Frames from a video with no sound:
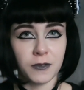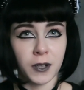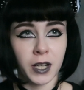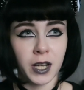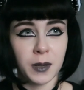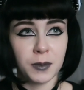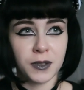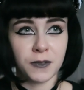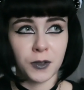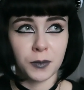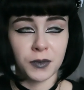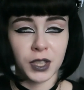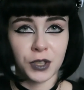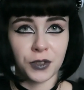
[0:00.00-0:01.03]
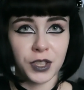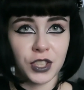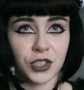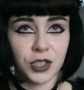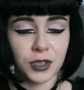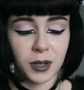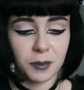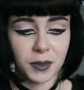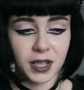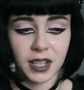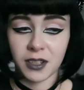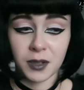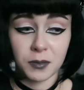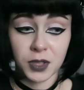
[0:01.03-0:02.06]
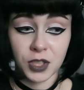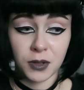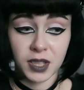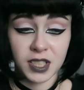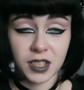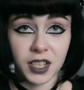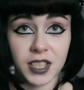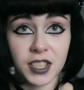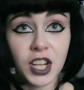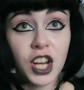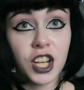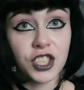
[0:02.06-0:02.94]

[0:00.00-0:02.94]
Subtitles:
vibes from the Gothic shoe company, and I'm so excited.